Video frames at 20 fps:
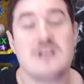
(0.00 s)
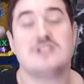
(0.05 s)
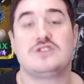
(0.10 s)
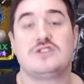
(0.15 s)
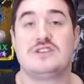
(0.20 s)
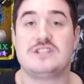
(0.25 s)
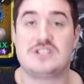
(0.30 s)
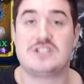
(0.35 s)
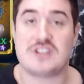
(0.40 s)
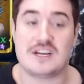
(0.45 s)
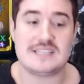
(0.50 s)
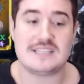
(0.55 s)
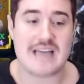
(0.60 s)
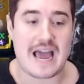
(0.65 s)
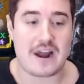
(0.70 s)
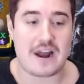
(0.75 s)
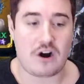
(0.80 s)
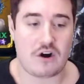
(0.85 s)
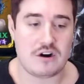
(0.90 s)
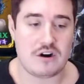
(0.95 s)
So this does
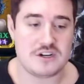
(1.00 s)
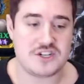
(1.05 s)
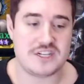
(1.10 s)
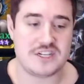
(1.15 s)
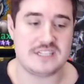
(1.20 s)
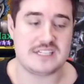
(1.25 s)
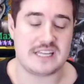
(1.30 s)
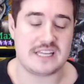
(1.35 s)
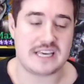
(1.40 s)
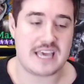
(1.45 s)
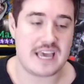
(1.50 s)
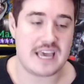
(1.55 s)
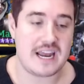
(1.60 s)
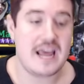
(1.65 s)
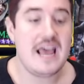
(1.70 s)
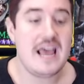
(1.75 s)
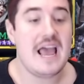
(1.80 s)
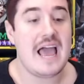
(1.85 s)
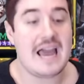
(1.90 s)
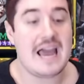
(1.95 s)
add RNG into the
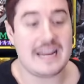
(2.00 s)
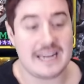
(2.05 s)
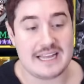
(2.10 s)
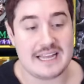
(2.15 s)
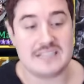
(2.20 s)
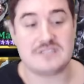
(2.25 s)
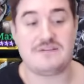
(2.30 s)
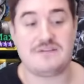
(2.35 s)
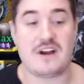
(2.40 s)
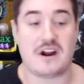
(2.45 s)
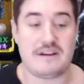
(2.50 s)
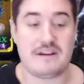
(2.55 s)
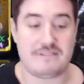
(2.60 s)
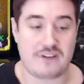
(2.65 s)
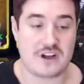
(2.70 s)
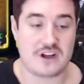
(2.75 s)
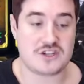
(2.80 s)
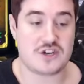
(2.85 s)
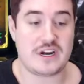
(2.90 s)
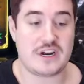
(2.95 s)
kit and it is very
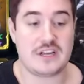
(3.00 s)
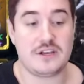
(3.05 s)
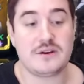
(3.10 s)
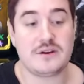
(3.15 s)
frustrating.